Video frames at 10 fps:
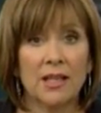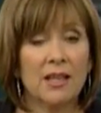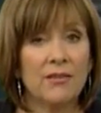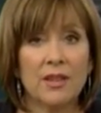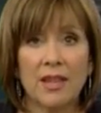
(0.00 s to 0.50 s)

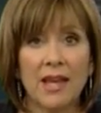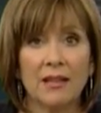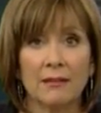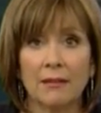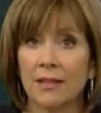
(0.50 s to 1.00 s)
and even
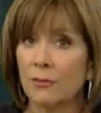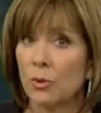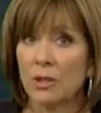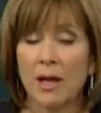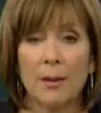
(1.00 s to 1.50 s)
then,
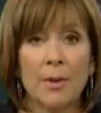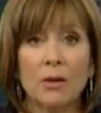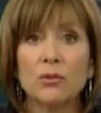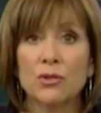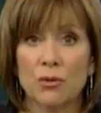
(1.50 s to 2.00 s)
it will
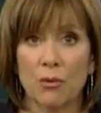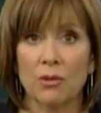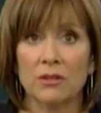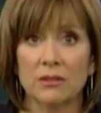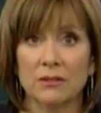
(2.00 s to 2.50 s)
come out
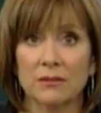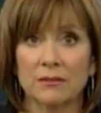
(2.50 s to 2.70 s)
short.